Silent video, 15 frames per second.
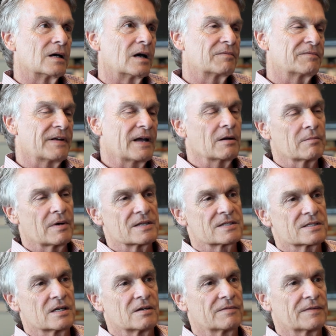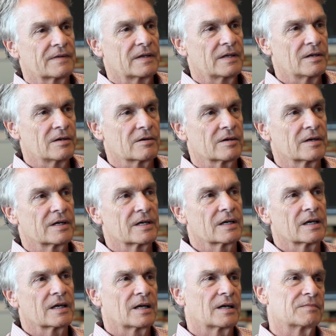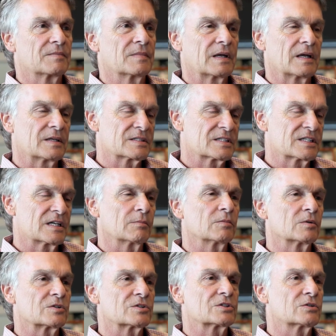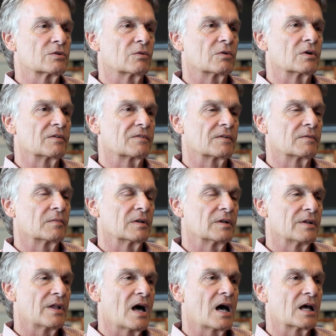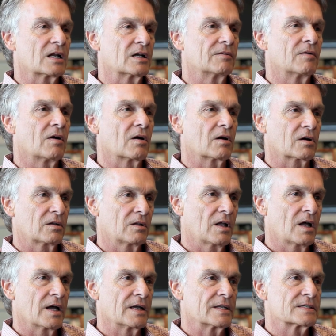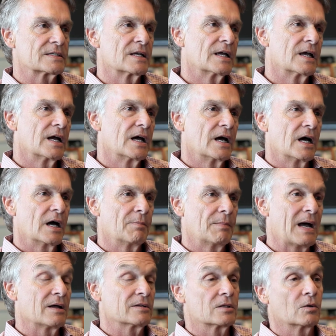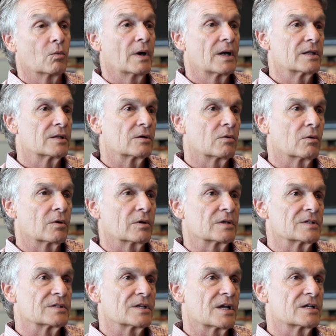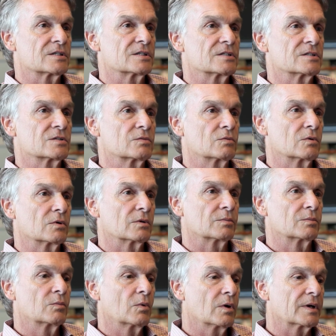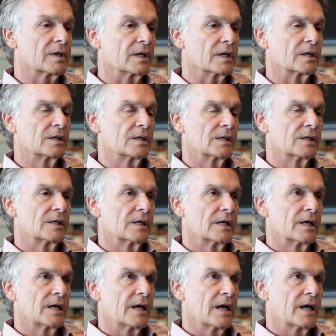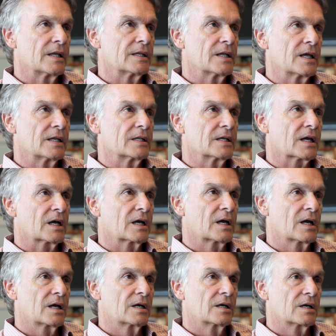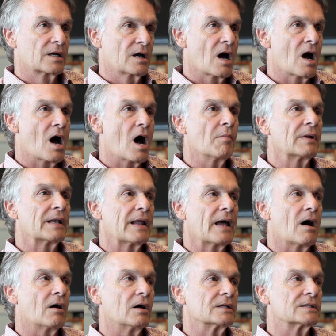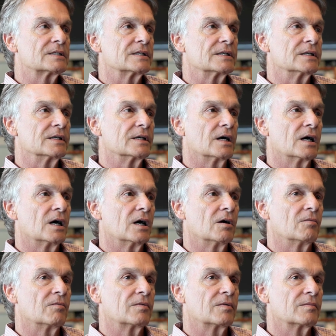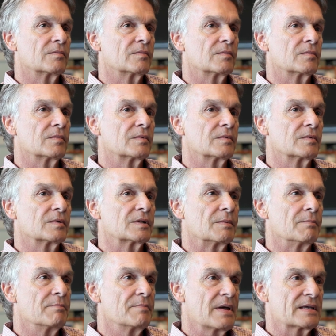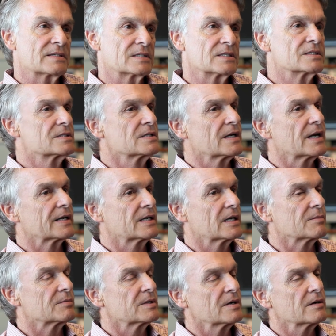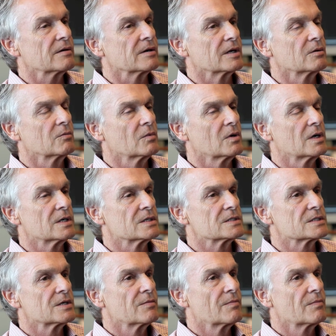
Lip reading: found myself hearing a similar story from a lot of our clients about the way their organizations were working. And the commonality of the message that I kept hearing was